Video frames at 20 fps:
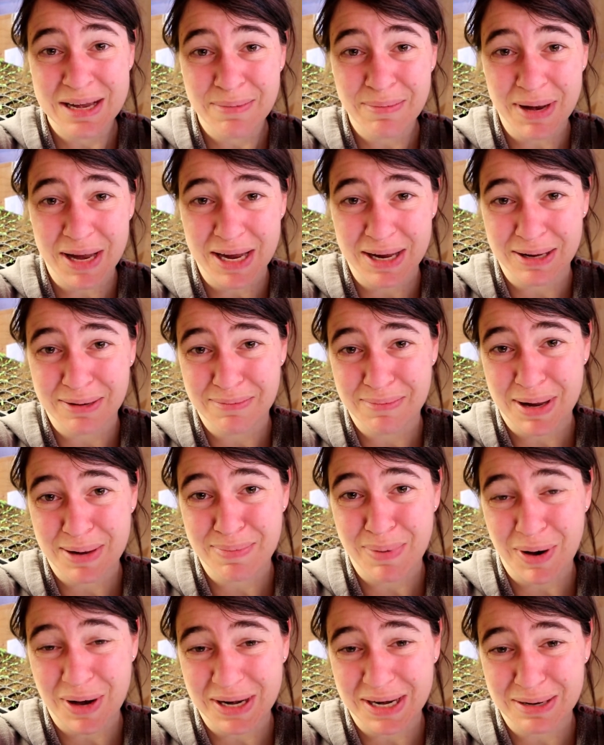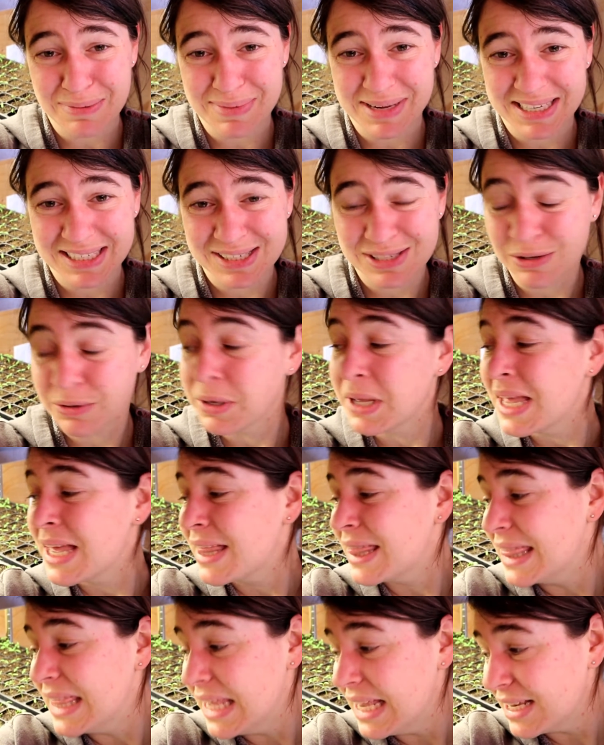my potting mix. So
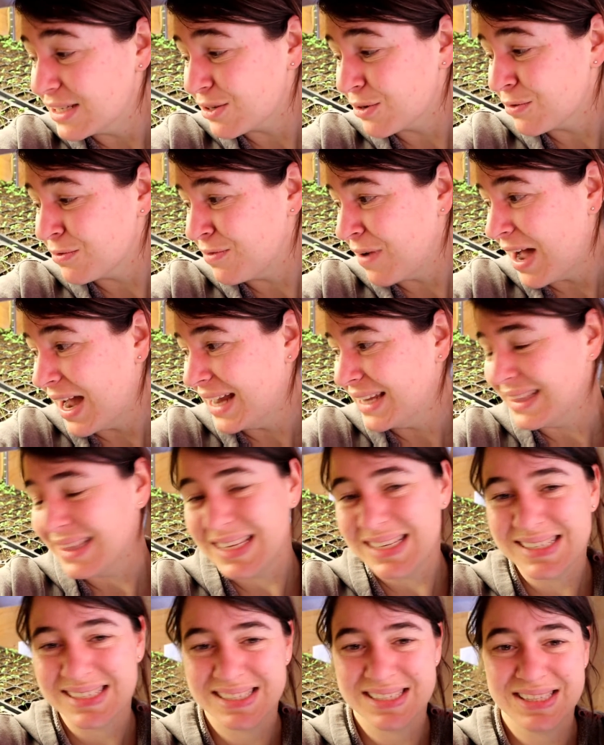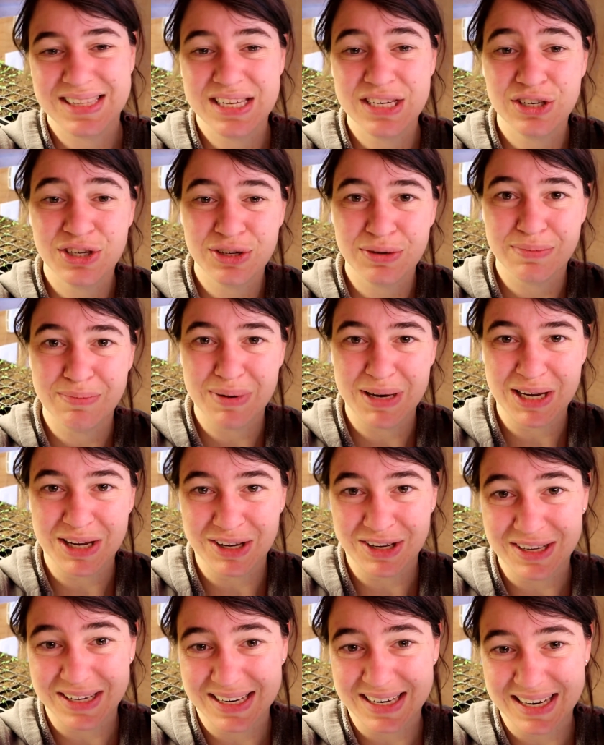these are fine. These should be
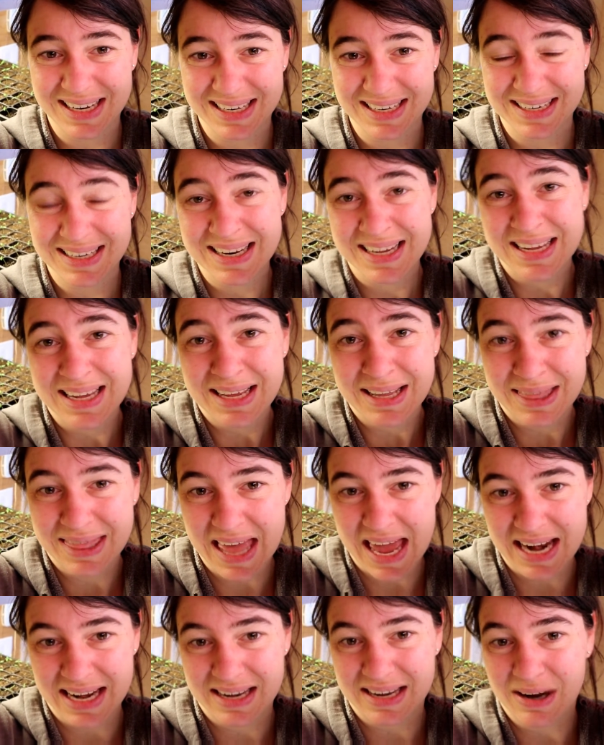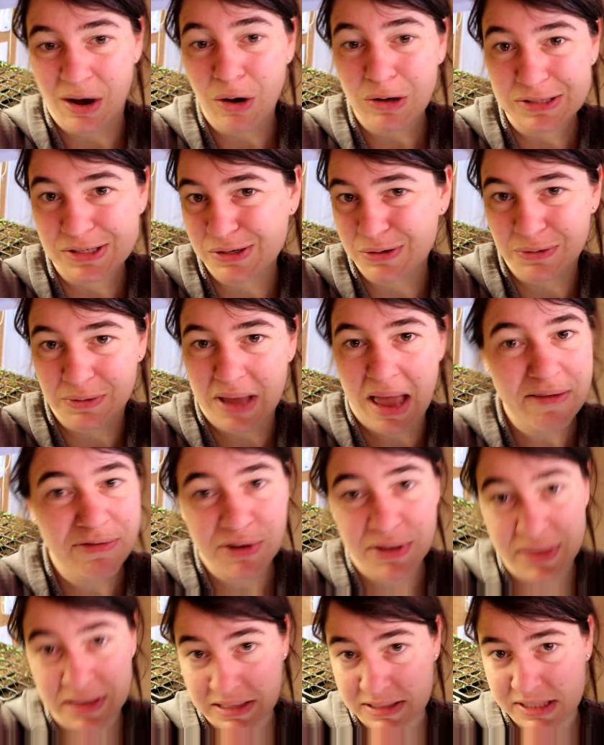good. And then also
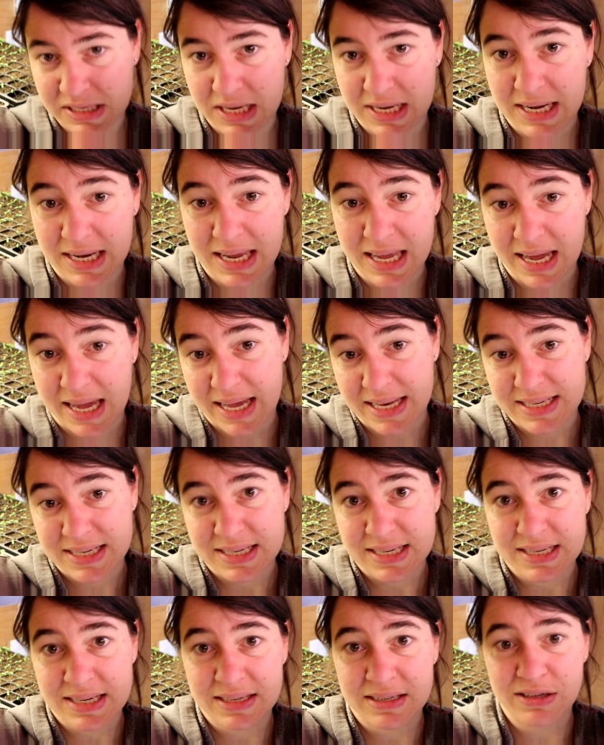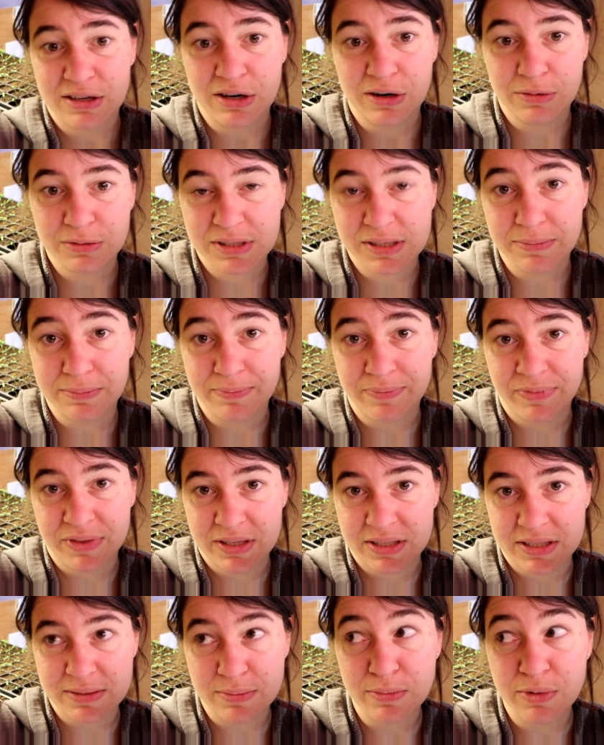everything's gonna get, some
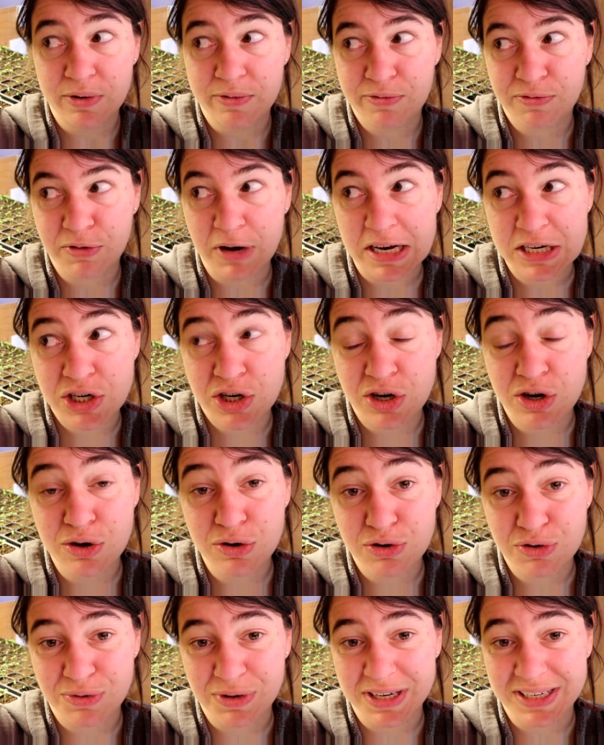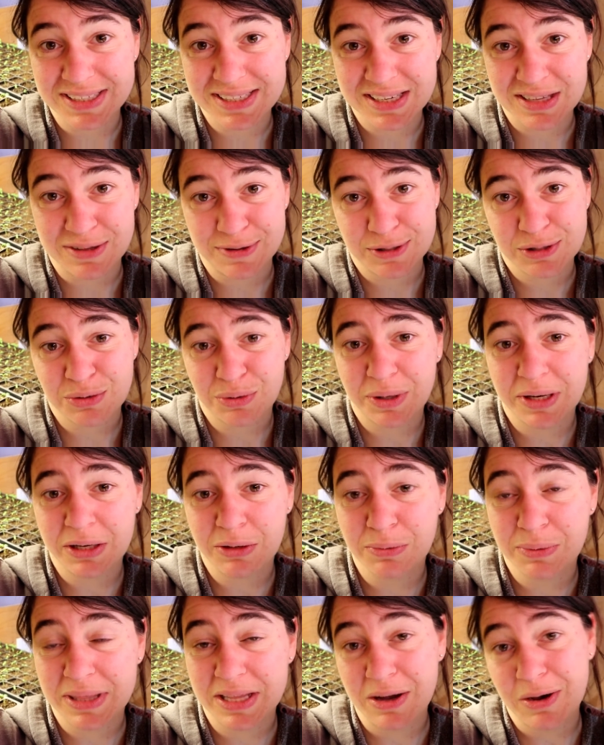fresh nutrients in their
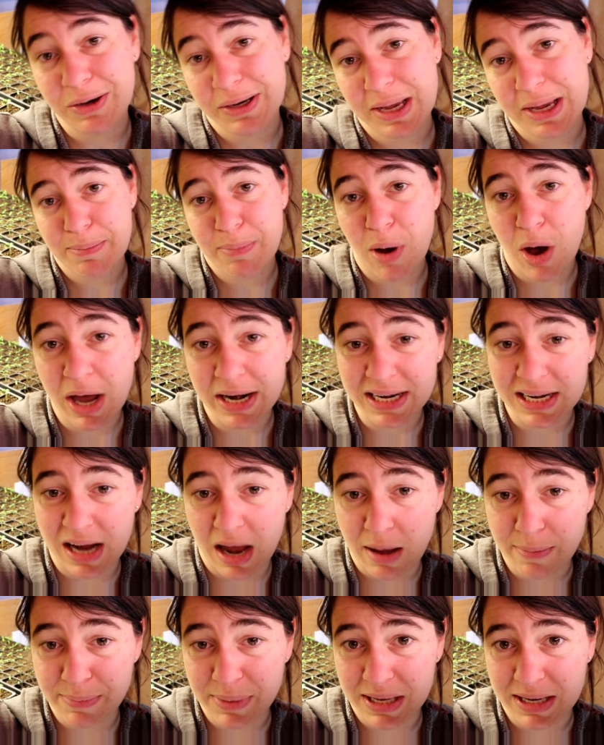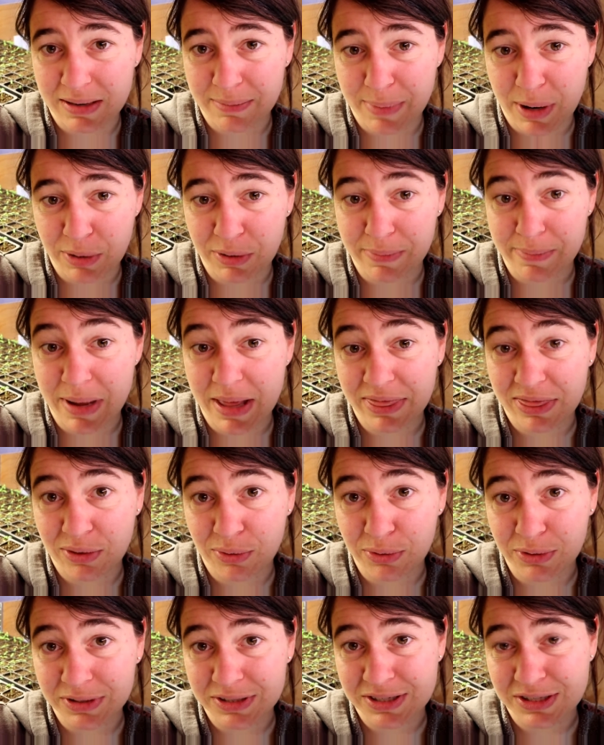soil when they all potted up at about a month
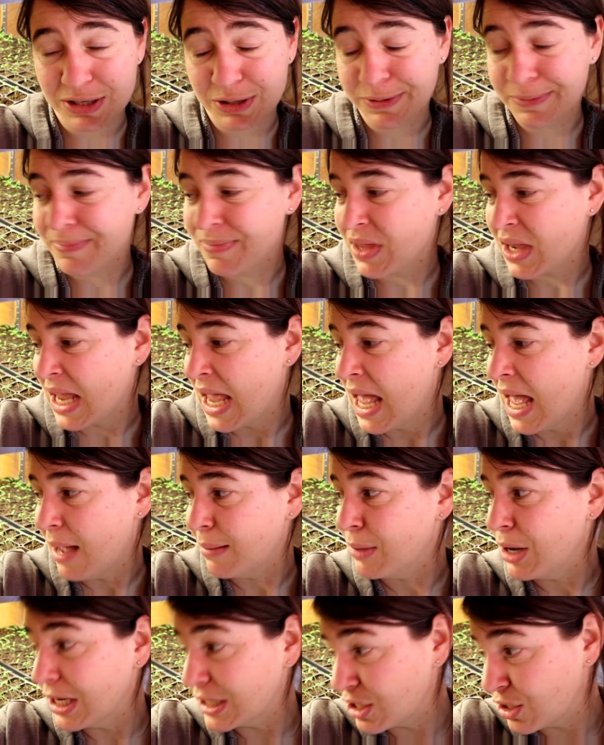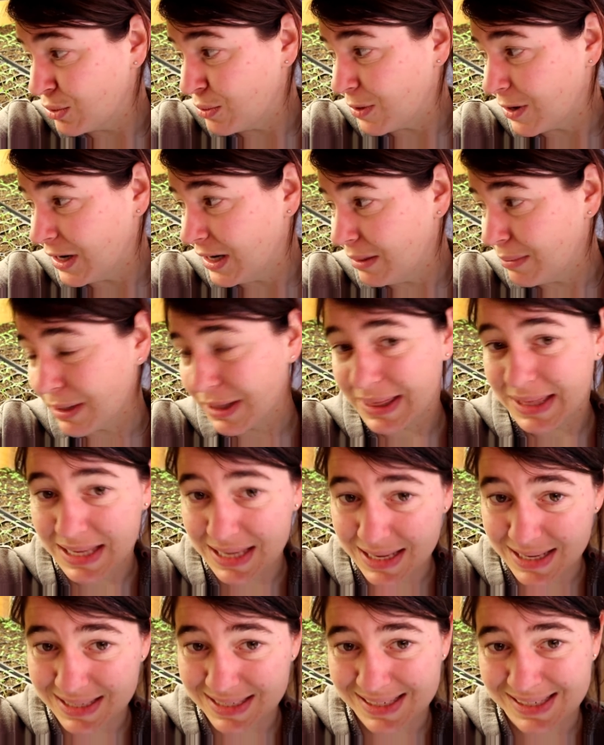old. So I'm not too worried about
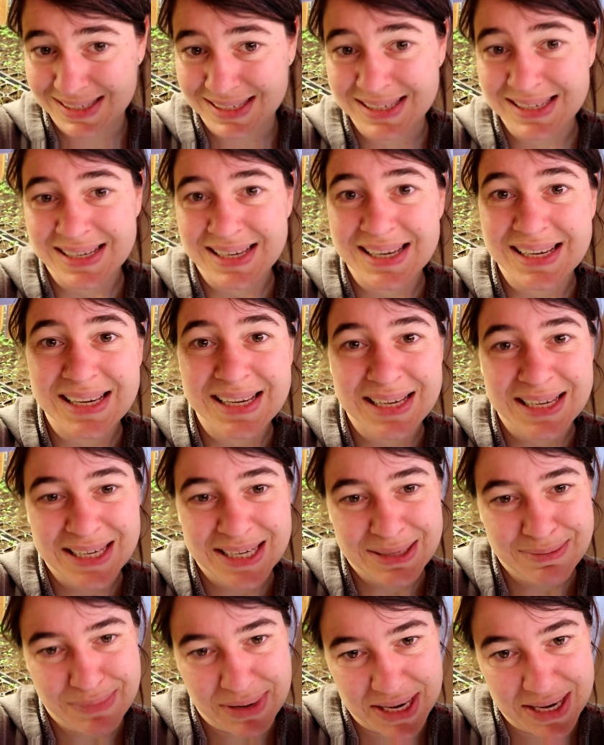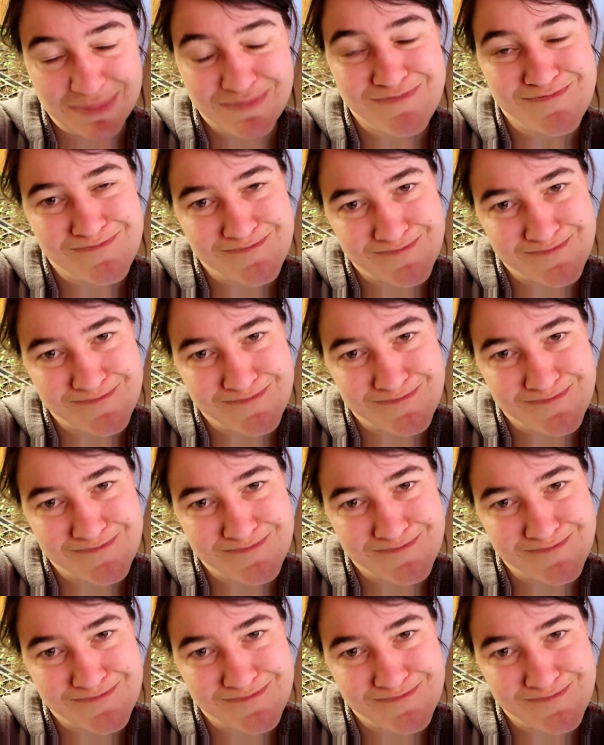these, but